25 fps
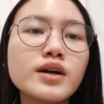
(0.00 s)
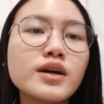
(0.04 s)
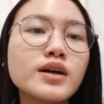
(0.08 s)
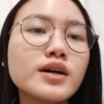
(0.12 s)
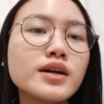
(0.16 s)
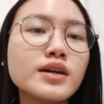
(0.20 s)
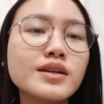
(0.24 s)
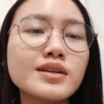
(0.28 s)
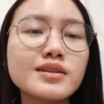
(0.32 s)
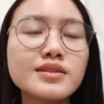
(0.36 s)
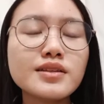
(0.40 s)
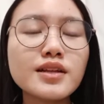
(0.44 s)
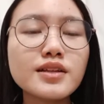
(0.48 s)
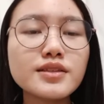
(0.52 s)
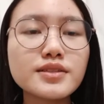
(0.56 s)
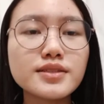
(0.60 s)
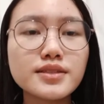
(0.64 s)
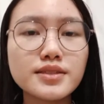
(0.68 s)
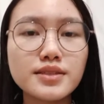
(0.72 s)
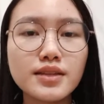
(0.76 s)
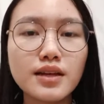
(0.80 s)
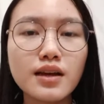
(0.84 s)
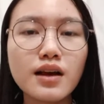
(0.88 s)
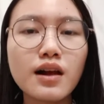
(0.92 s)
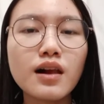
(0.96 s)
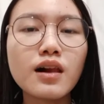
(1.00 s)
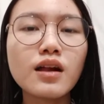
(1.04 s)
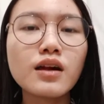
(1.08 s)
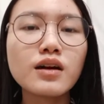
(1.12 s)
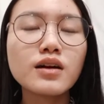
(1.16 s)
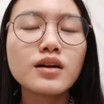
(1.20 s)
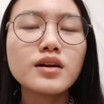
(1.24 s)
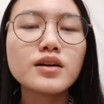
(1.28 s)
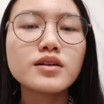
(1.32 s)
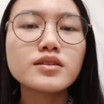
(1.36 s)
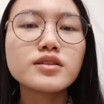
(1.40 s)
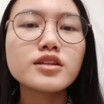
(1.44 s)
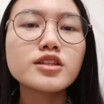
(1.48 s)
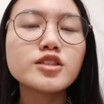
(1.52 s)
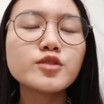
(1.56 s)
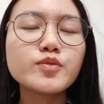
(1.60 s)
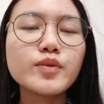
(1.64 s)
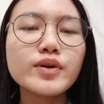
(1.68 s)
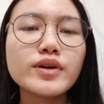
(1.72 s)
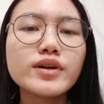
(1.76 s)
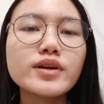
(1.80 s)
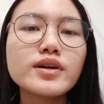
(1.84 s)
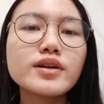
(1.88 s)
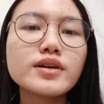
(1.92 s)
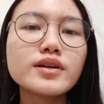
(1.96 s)
In a nutshell, the
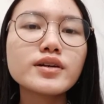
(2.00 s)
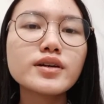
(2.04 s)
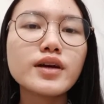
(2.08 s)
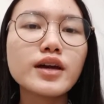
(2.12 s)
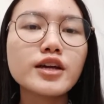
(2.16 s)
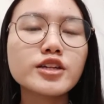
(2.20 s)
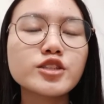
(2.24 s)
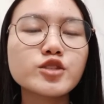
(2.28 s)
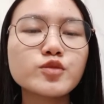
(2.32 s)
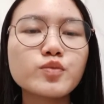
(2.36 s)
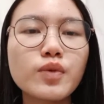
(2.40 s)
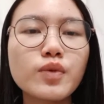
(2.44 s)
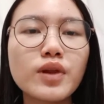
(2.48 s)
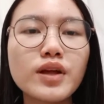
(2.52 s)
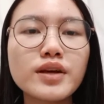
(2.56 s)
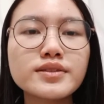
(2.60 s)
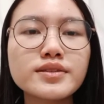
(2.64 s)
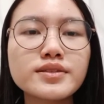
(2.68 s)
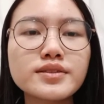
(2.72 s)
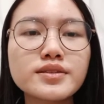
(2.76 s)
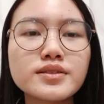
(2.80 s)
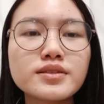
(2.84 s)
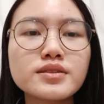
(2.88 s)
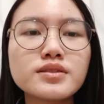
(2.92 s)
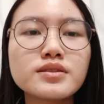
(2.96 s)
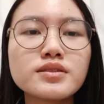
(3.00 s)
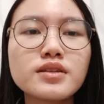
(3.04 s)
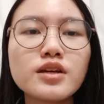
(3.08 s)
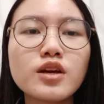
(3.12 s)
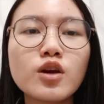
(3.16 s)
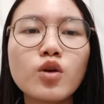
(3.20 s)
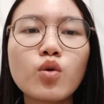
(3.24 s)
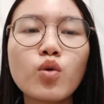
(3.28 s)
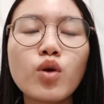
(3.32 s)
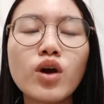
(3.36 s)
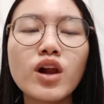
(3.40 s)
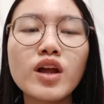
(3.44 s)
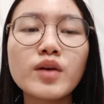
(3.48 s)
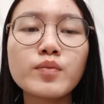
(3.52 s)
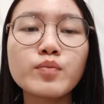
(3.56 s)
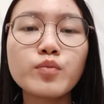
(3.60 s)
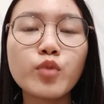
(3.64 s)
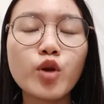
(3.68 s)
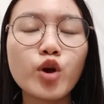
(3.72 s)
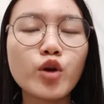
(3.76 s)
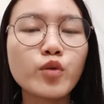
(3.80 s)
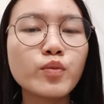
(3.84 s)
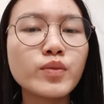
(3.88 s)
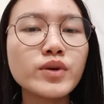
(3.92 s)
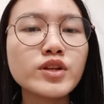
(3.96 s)
speaker explains equal
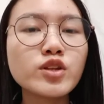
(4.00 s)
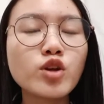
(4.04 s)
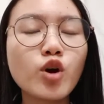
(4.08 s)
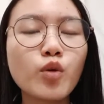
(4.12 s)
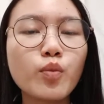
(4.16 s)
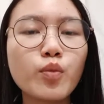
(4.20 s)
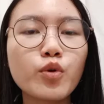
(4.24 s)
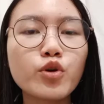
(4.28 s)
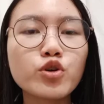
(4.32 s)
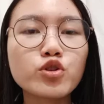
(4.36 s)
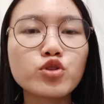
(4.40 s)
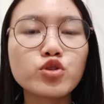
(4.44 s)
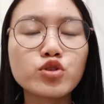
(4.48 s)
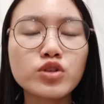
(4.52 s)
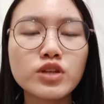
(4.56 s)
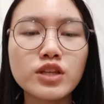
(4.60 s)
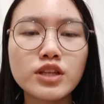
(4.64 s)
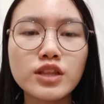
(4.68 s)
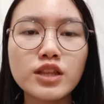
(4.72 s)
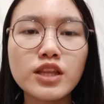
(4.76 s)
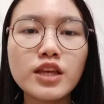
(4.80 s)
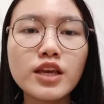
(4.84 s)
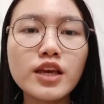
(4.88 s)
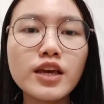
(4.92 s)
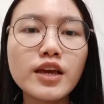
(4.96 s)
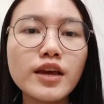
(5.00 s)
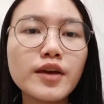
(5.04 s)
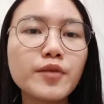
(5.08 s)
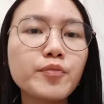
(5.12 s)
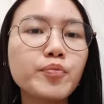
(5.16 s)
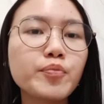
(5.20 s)
employment opportunity,